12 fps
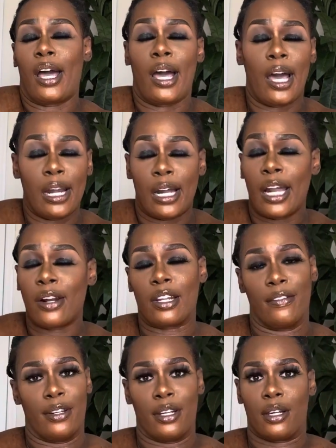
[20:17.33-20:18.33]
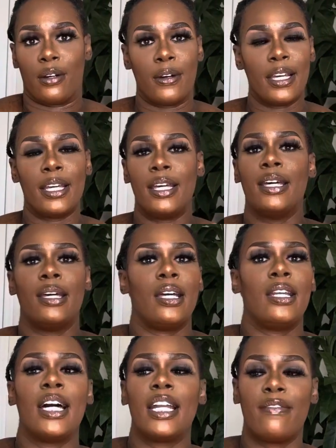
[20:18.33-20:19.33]
I don't even know.
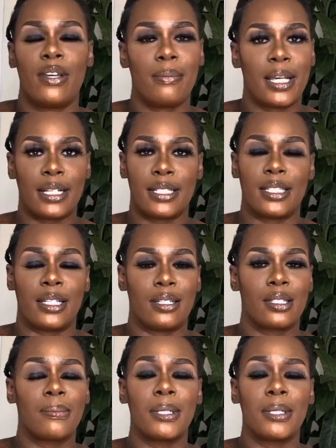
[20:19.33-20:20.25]
None of it makes sense.